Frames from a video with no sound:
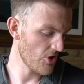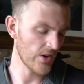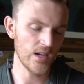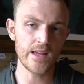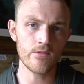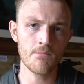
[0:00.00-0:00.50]
You
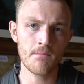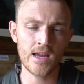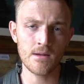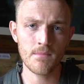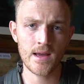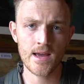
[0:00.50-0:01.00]
can leave your
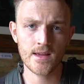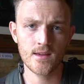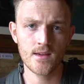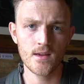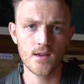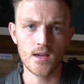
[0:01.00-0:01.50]
main bag
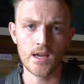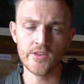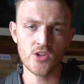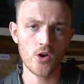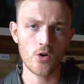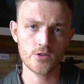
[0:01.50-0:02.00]

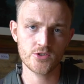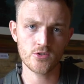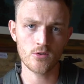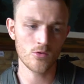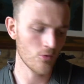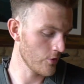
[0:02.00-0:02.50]
in your
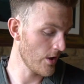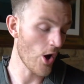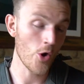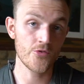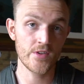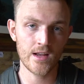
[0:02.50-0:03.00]
hostel or your
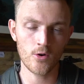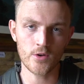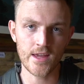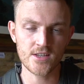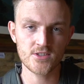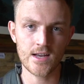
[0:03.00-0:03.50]
hotel or
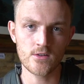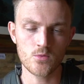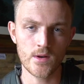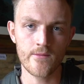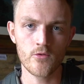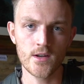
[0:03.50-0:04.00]
guest house,
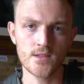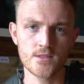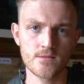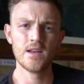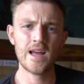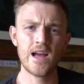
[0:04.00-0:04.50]
whatever it
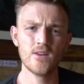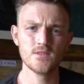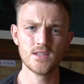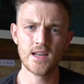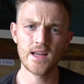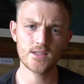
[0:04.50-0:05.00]
is. Now
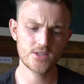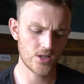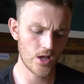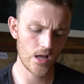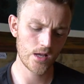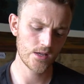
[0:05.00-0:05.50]
the
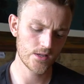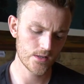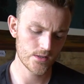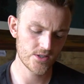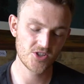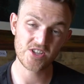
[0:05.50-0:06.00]

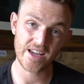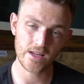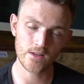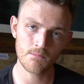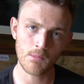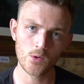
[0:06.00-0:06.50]

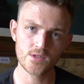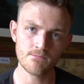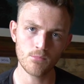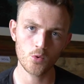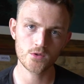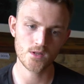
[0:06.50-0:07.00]
second most
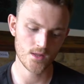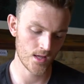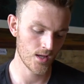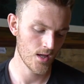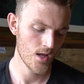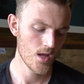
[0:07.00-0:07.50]
important
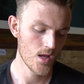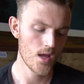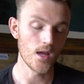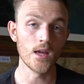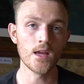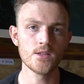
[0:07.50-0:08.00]
thing
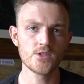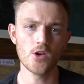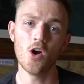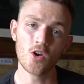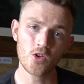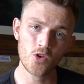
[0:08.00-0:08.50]

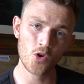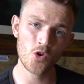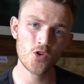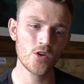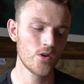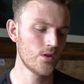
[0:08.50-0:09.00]
is a
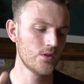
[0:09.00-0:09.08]
good